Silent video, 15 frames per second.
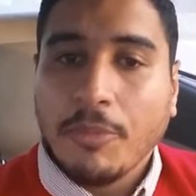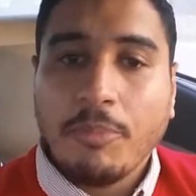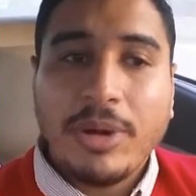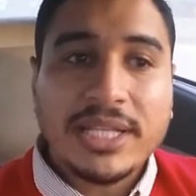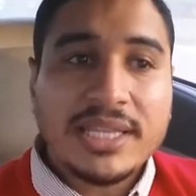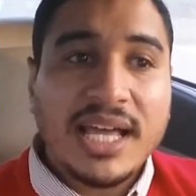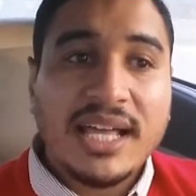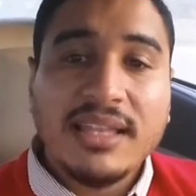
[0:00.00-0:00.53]

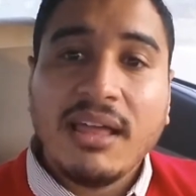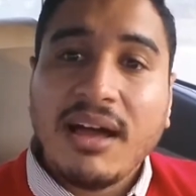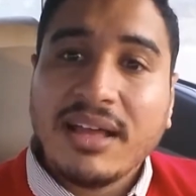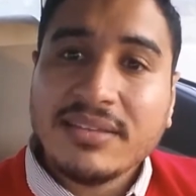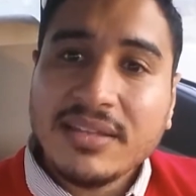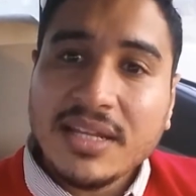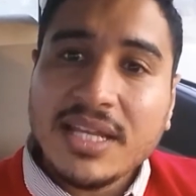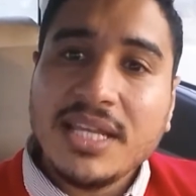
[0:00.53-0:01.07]
but
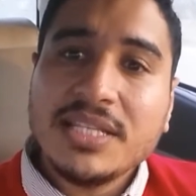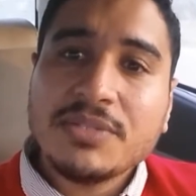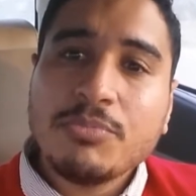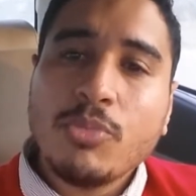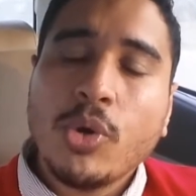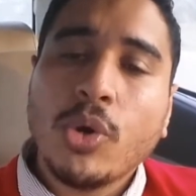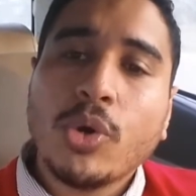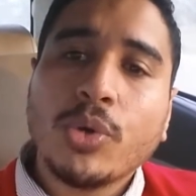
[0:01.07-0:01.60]
Al-Khadr is
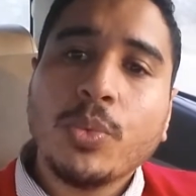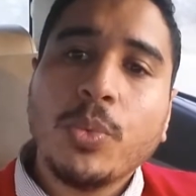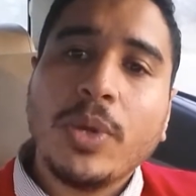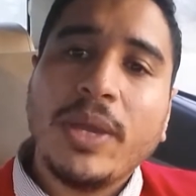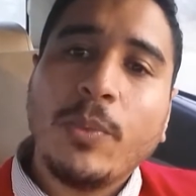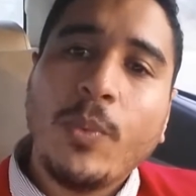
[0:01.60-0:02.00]
more